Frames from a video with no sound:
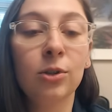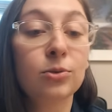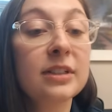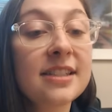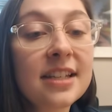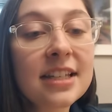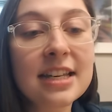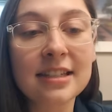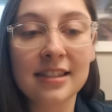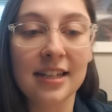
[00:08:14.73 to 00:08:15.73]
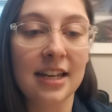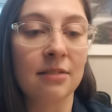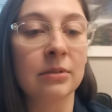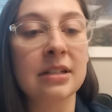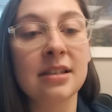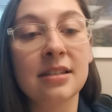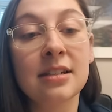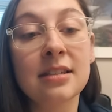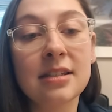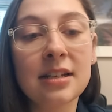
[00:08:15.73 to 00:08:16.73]
resiliency and
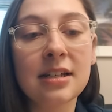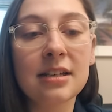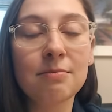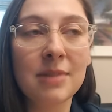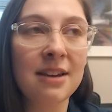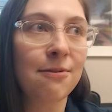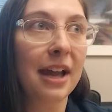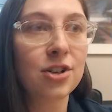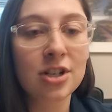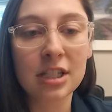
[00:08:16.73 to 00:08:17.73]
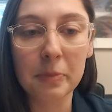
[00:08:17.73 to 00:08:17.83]
resistance to infections,